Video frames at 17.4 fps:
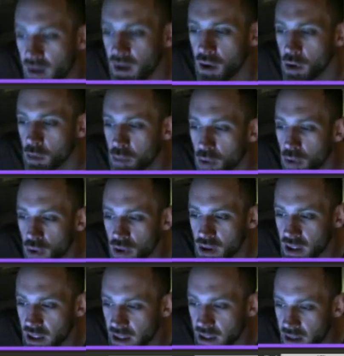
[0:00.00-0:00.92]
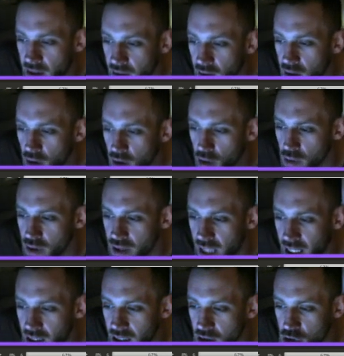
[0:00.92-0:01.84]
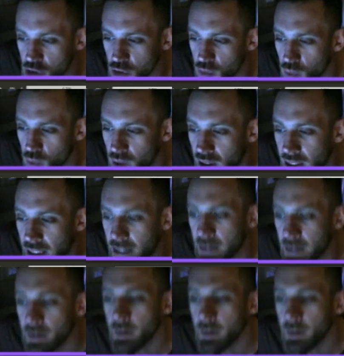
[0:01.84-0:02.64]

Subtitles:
or a pawn here, or a knight somewhere,